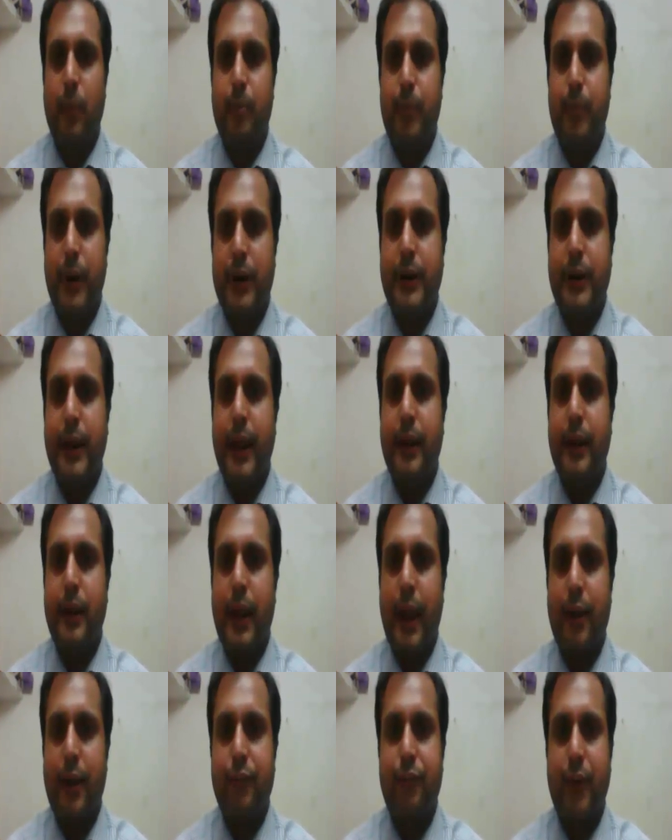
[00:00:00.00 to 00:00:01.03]
Britain
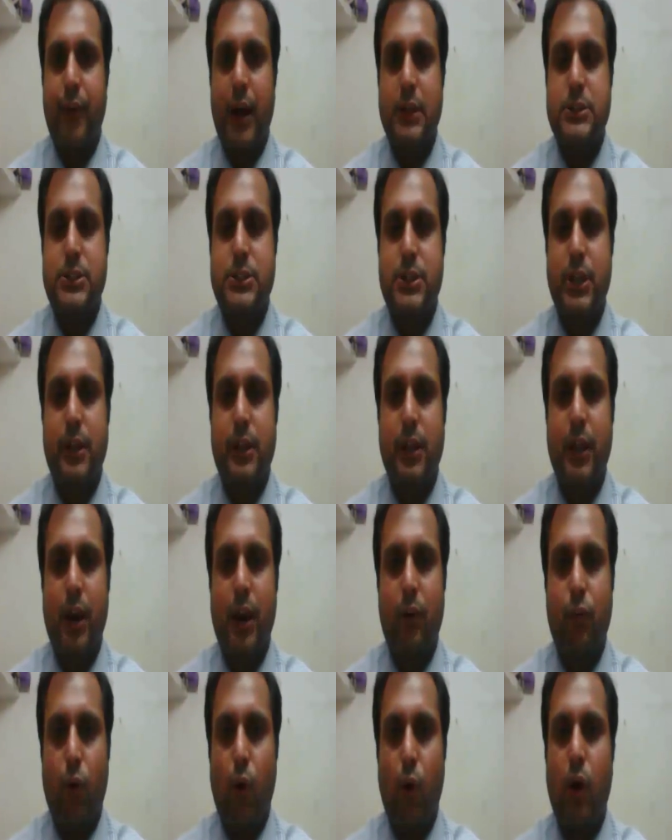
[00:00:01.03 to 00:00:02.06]
and France
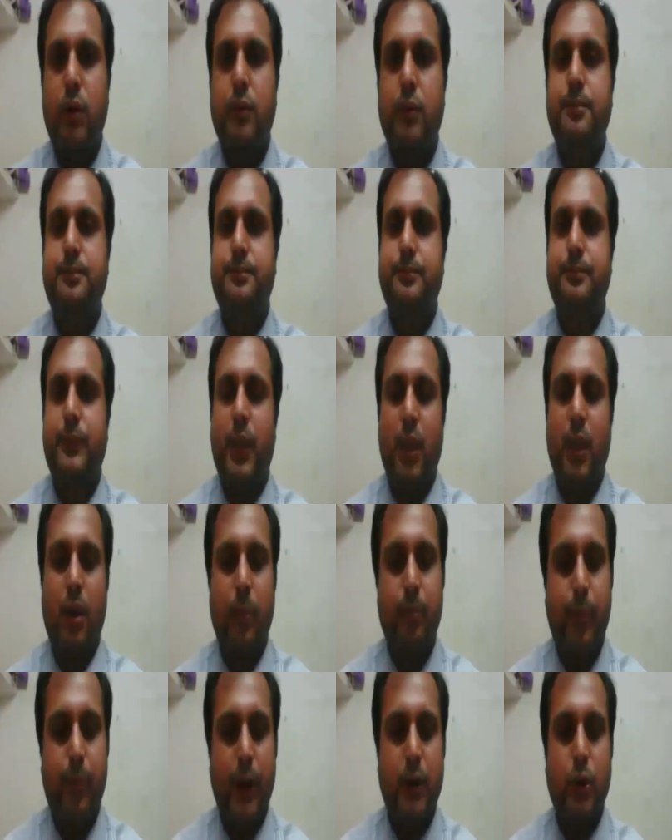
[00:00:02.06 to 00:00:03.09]
declared war,
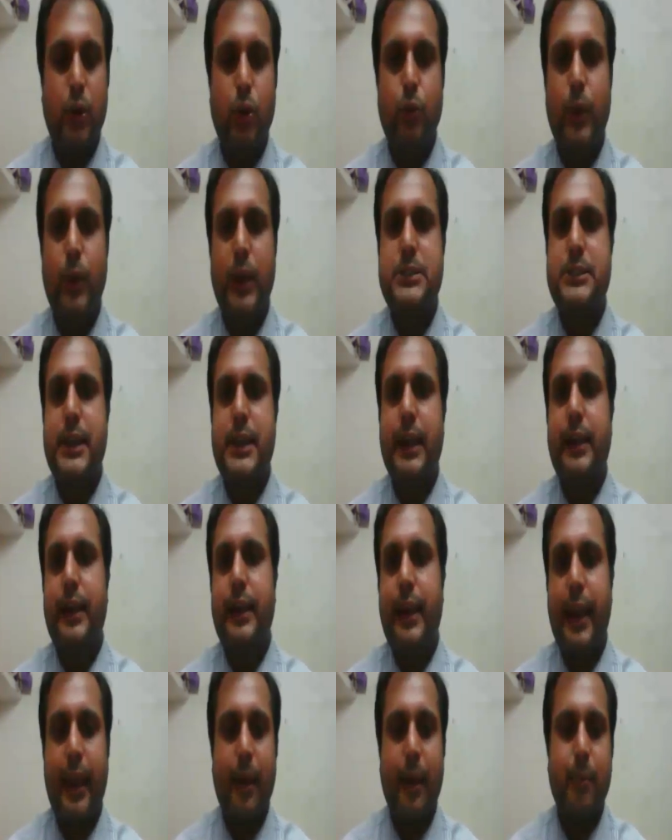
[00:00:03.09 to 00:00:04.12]
but USA
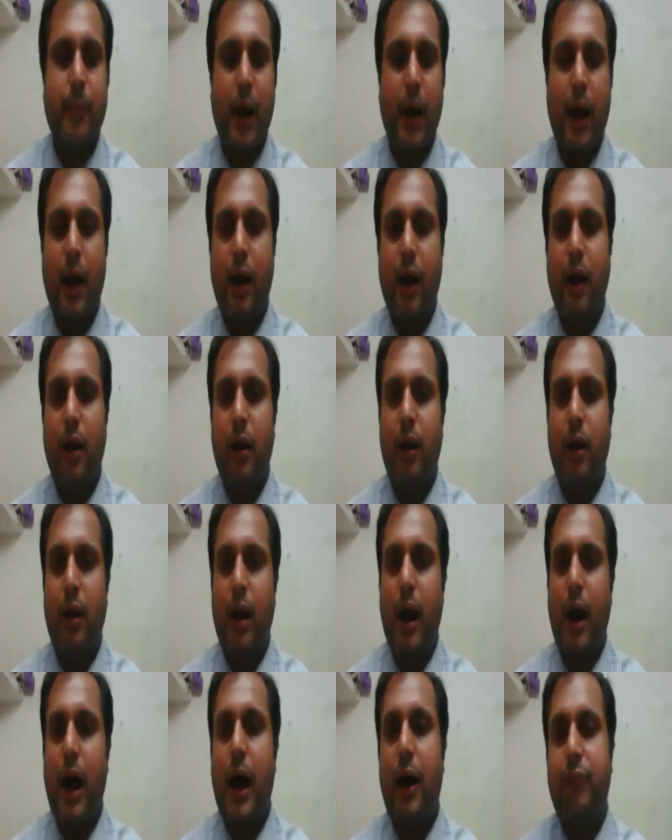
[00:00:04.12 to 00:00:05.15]
came
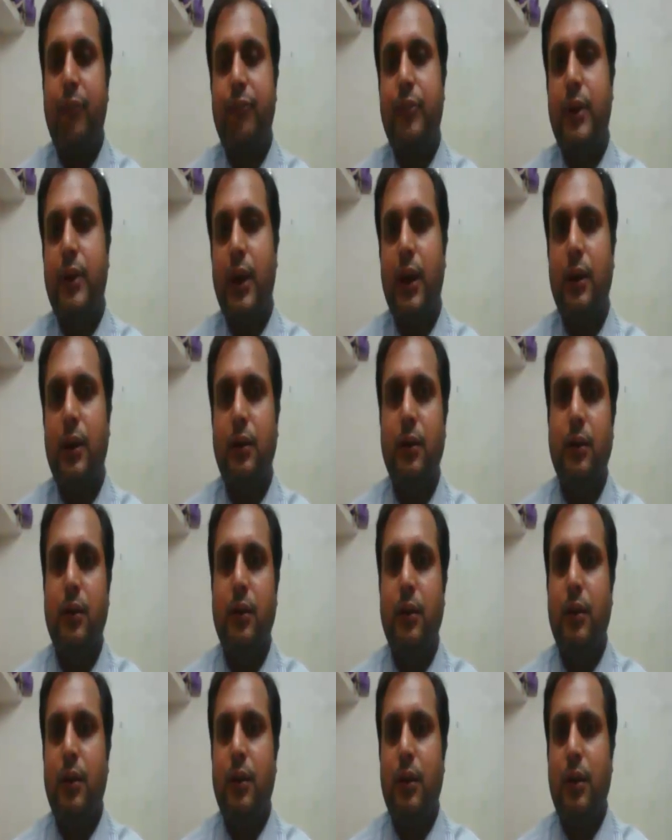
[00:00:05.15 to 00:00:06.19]
after
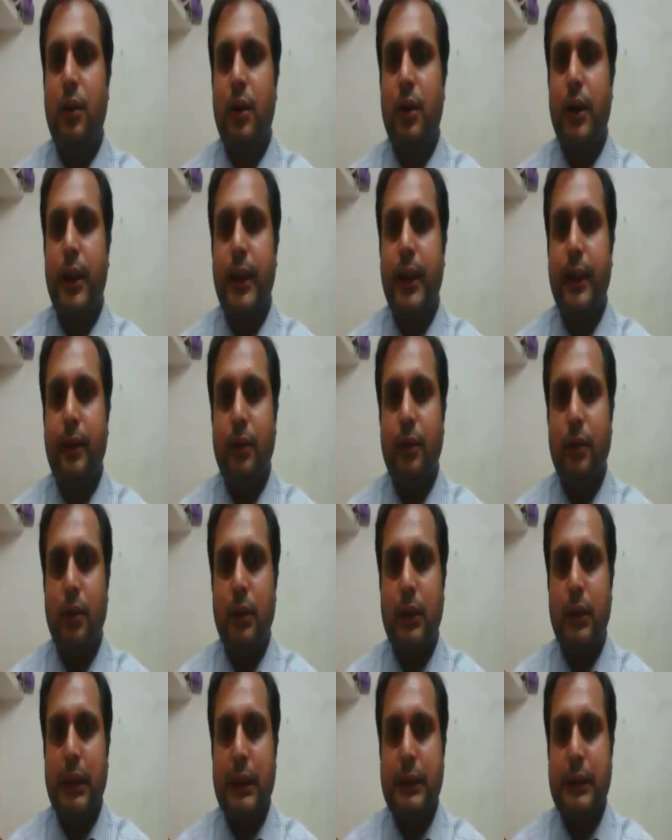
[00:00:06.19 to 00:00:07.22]
in
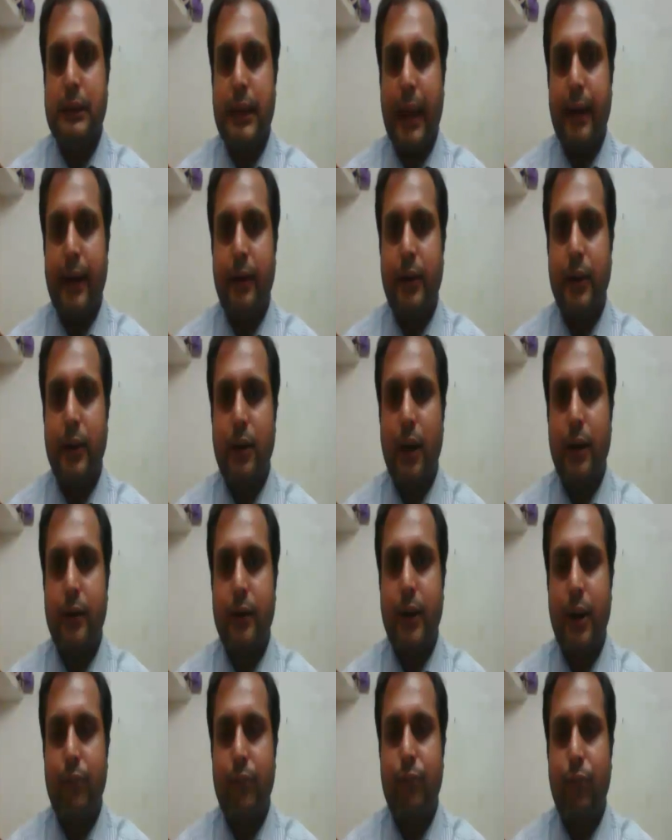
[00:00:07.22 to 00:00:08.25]

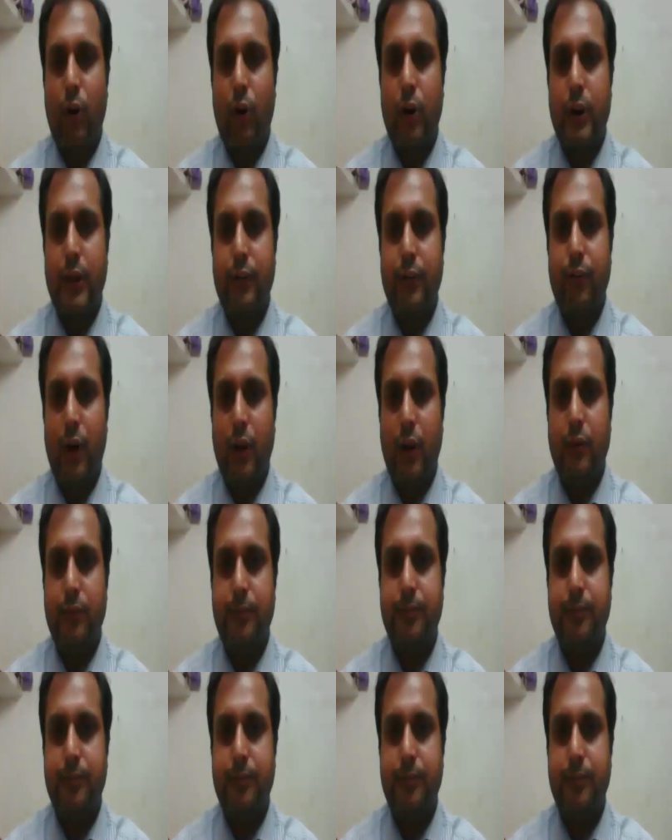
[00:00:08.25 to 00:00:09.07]
1941.